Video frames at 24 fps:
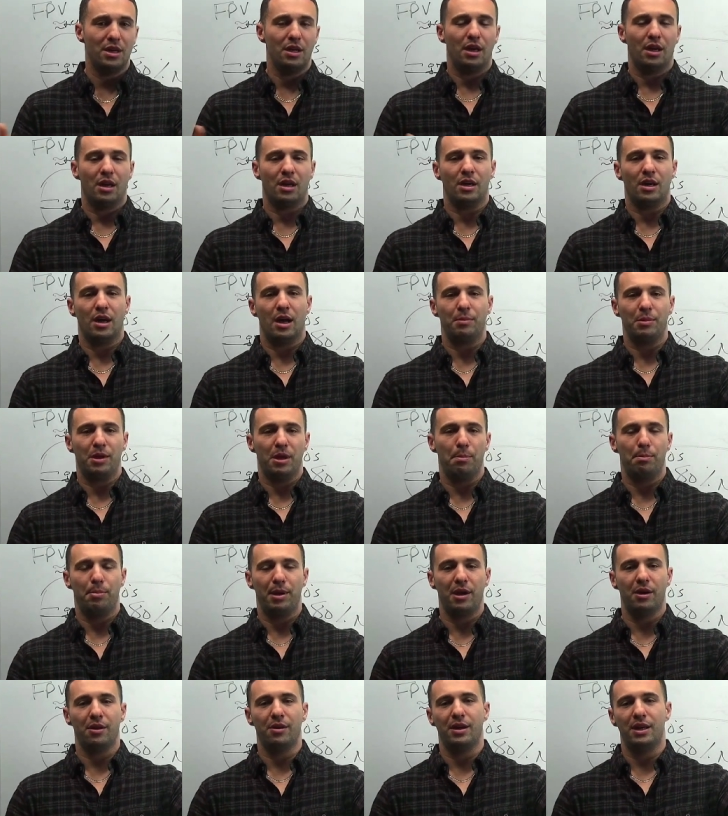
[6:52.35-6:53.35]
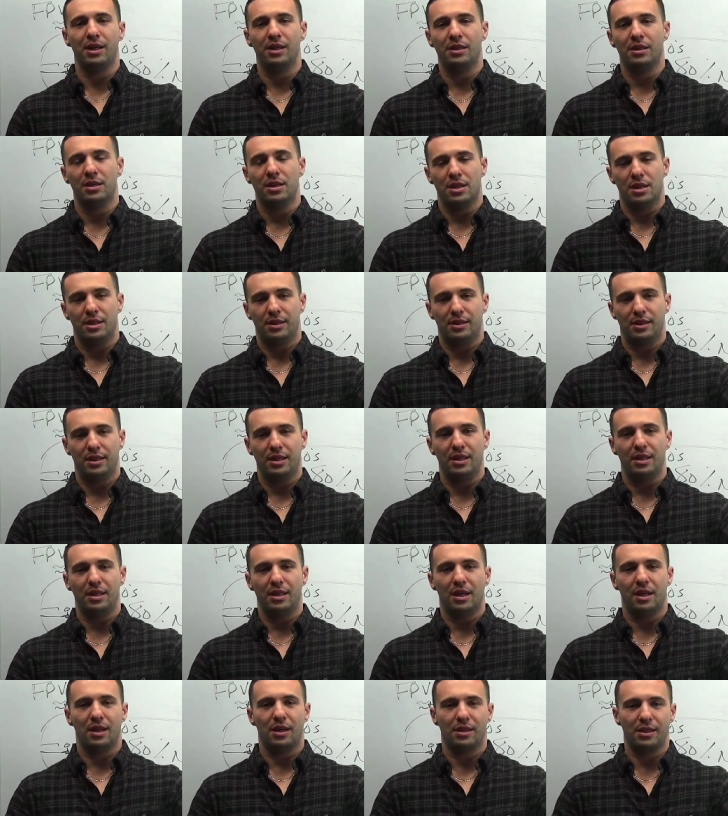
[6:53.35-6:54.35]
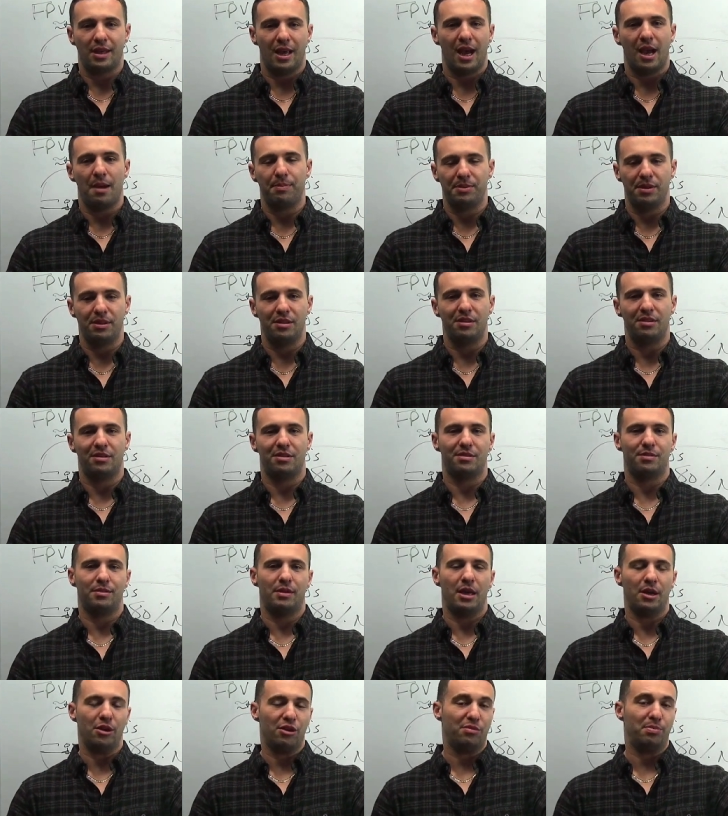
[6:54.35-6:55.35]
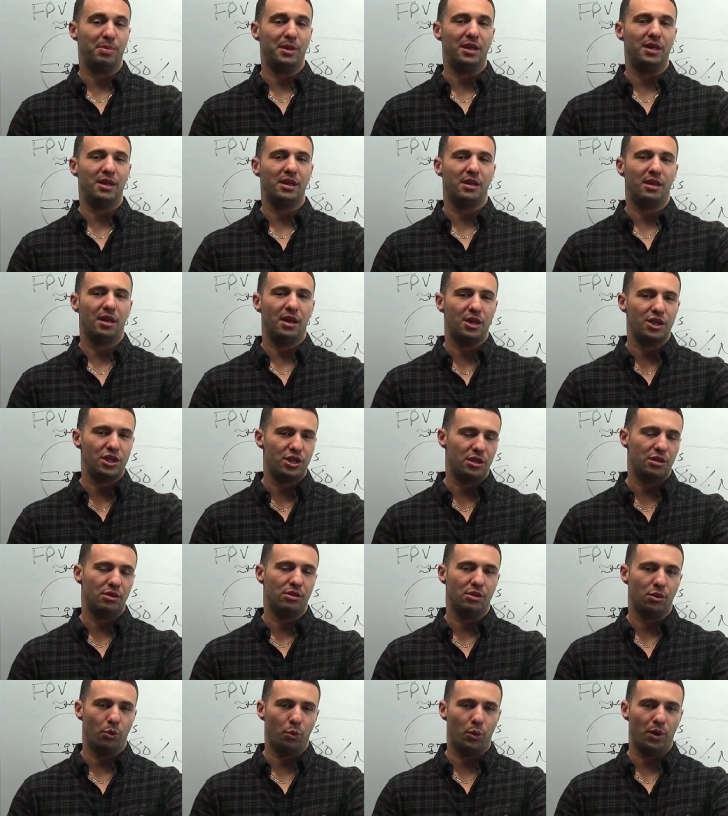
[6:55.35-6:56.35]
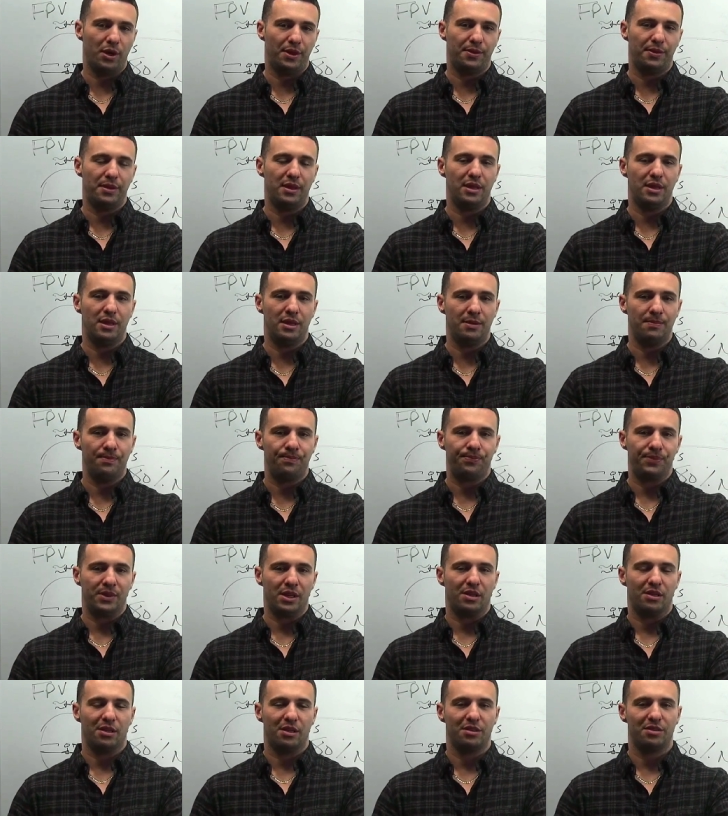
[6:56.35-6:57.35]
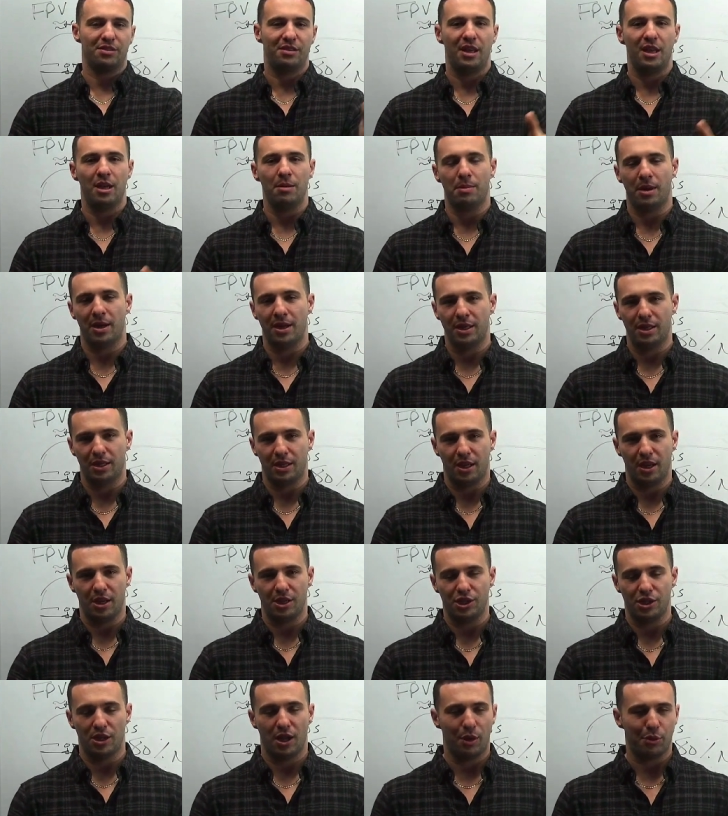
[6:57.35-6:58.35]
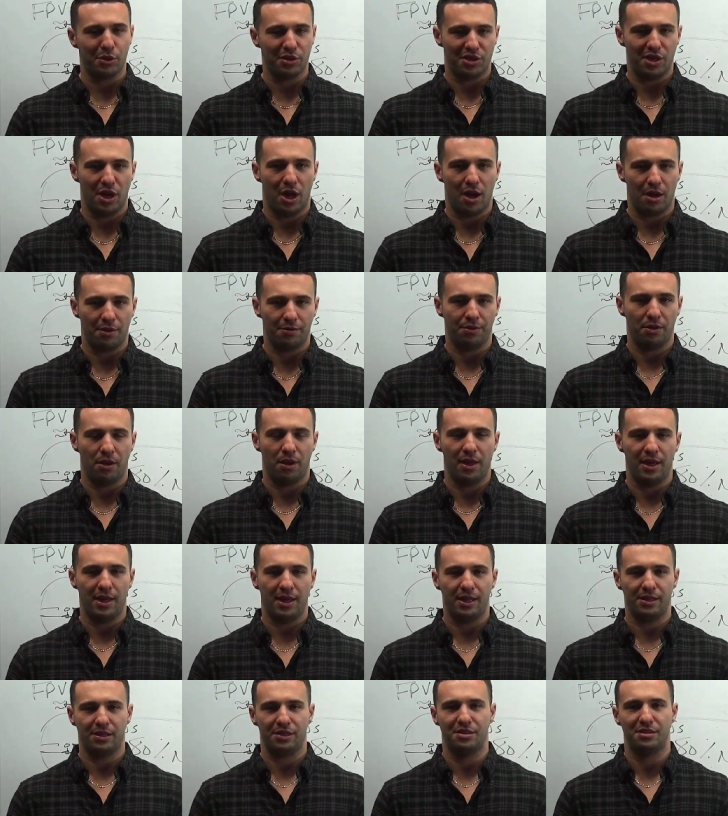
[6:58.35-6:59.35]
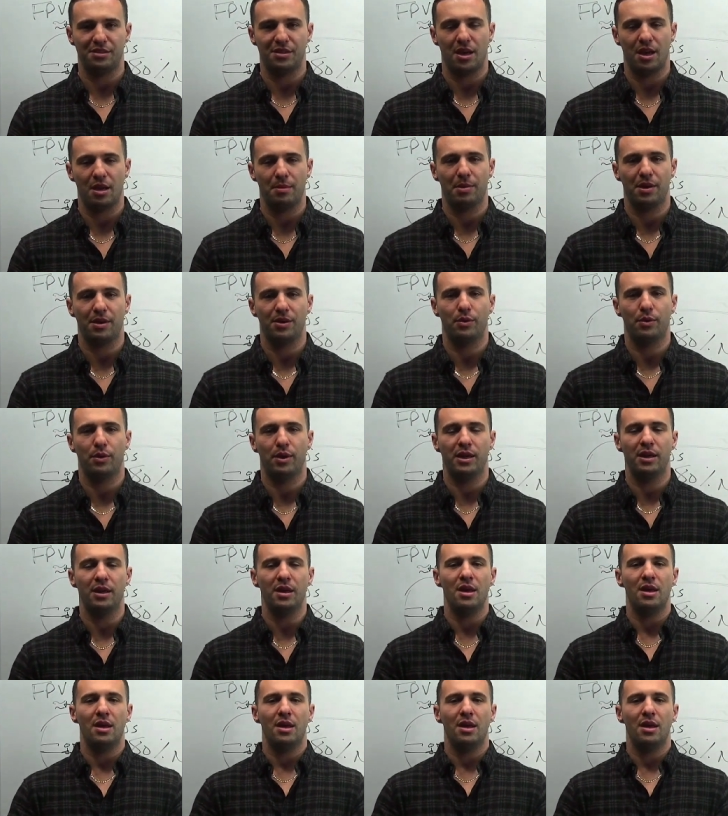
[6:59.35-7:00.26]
Uh, I'm comparing the uh, captain's airspeed indication with the standby indication. I was not flying at this time, by the way.